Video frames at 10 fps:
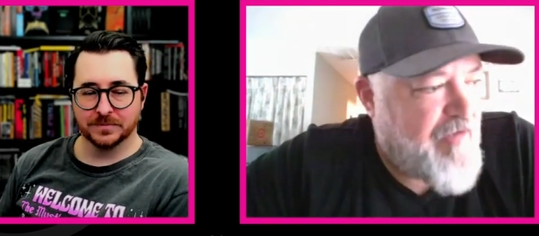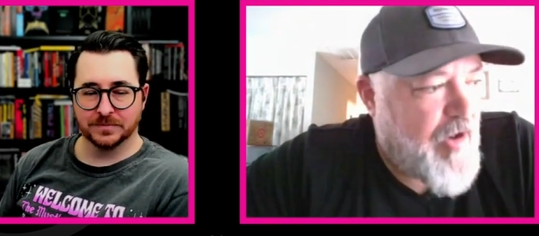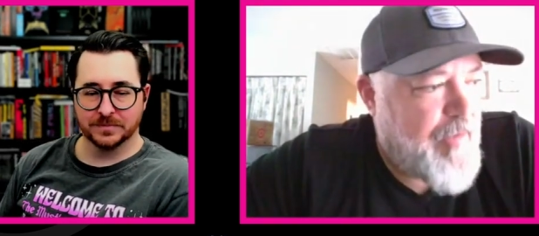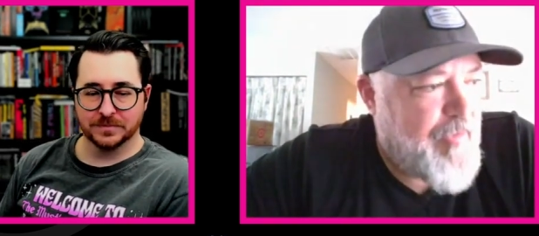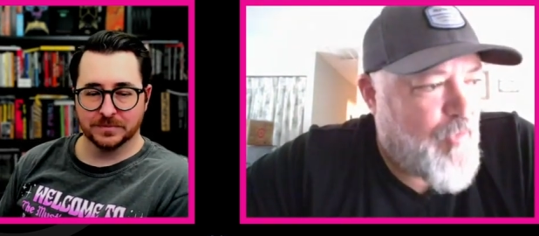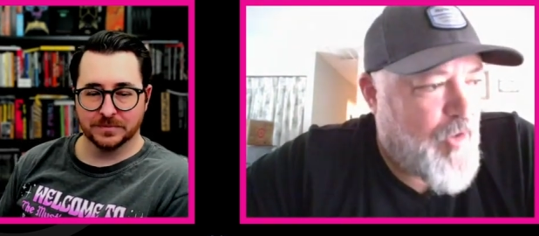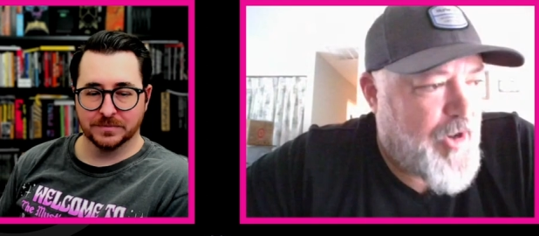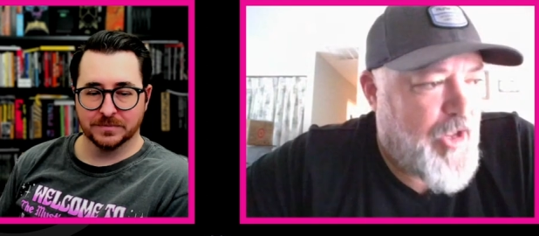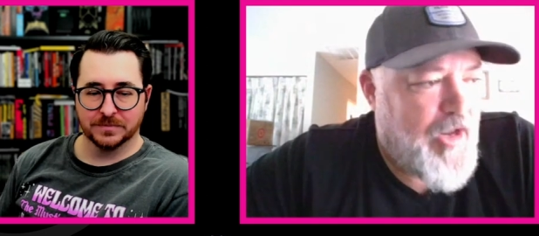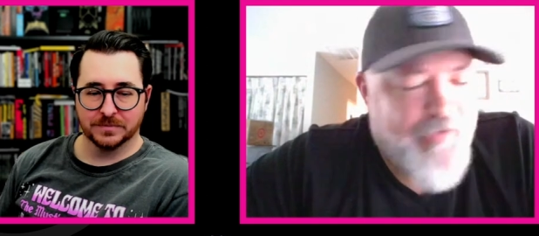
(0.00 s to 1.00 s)
Speaker 1: I've already been working
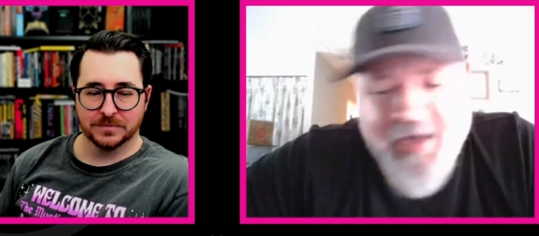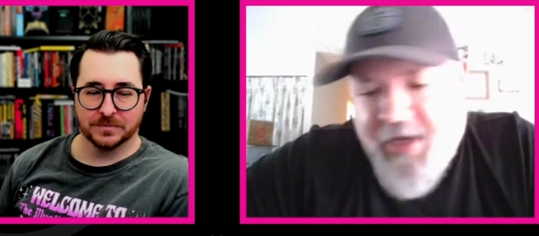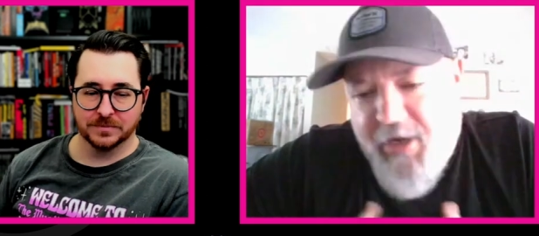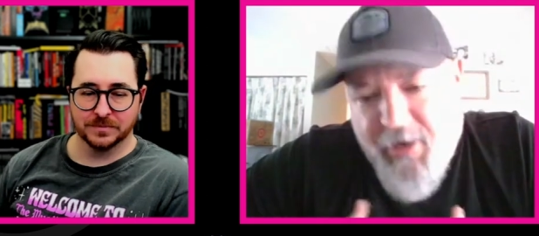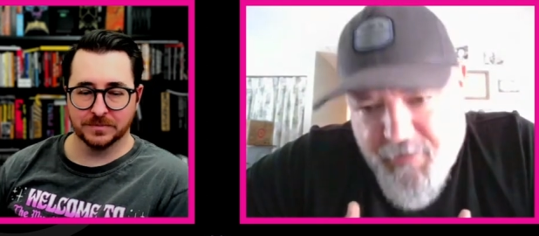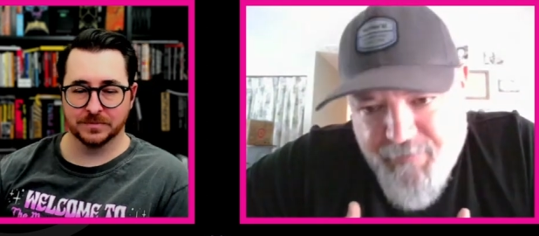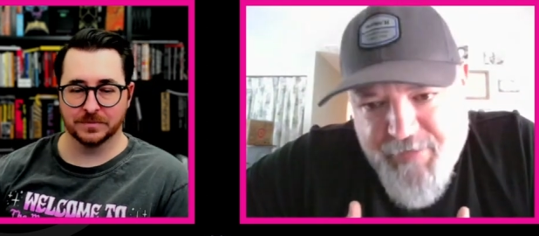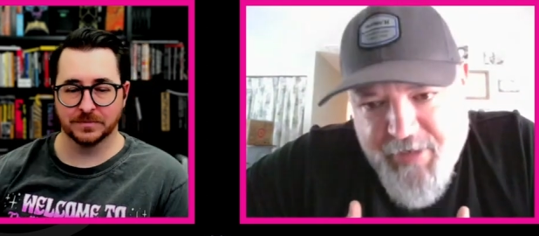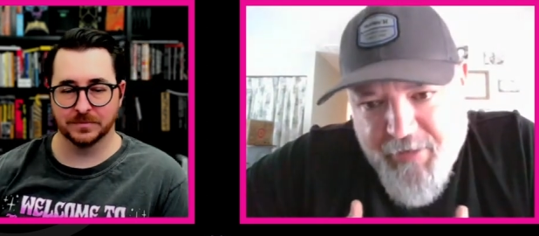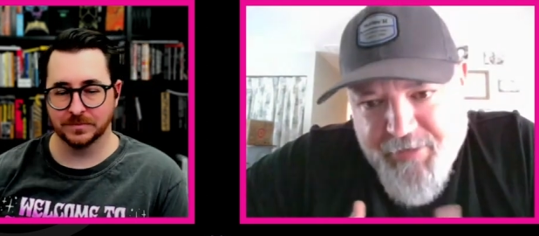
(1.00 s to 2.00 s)
on it for like a year
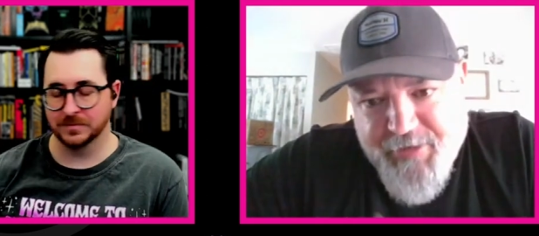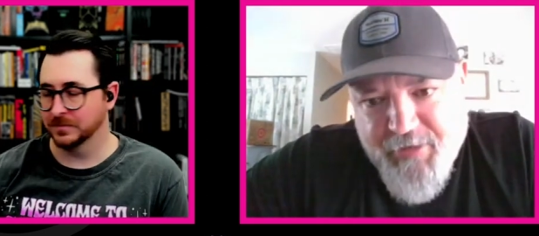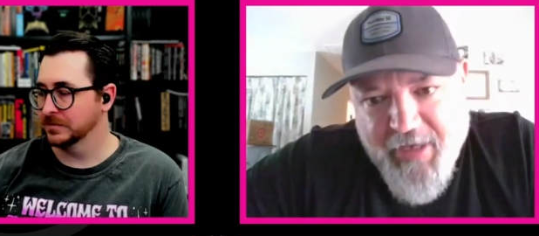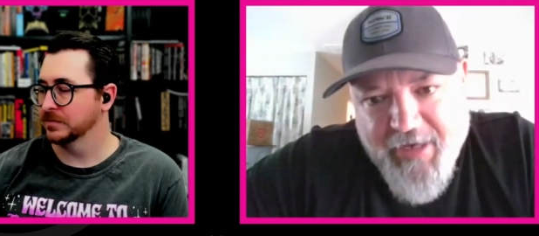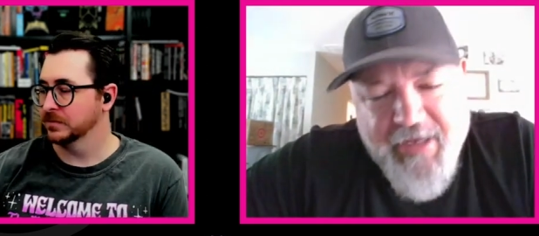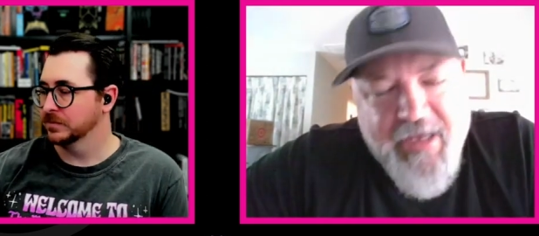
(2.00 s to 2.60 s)
you know so like